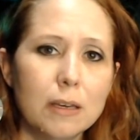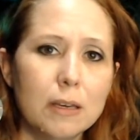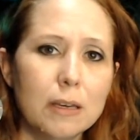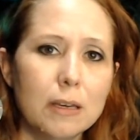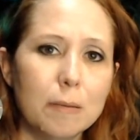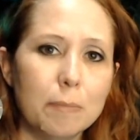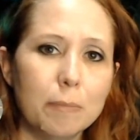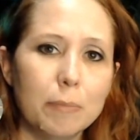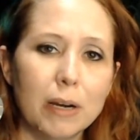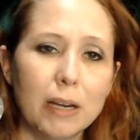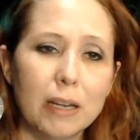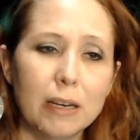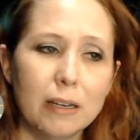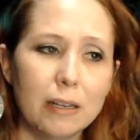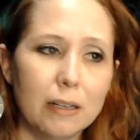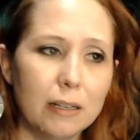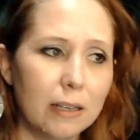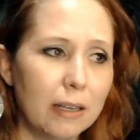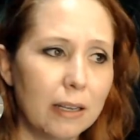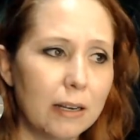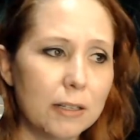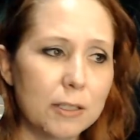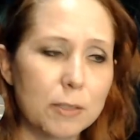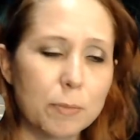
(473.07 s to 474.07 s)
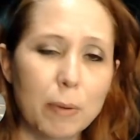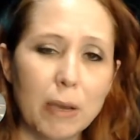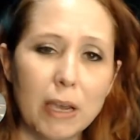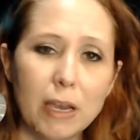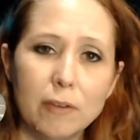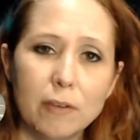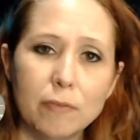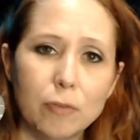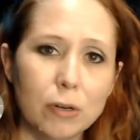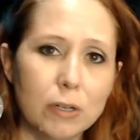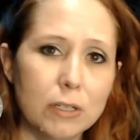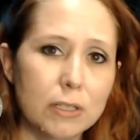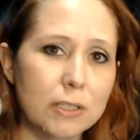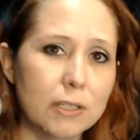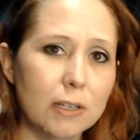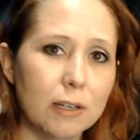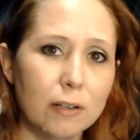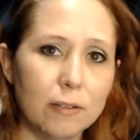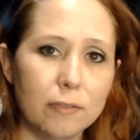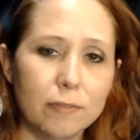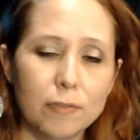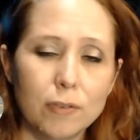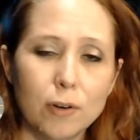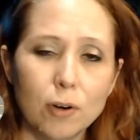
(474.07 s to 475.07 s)
But it has paid for itself
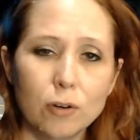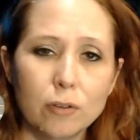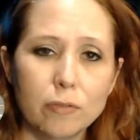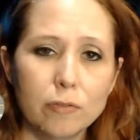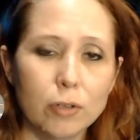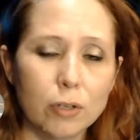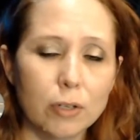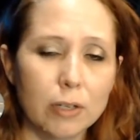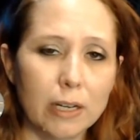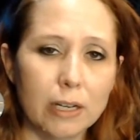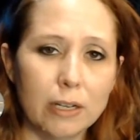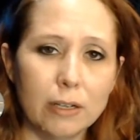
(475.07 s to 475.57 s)
over and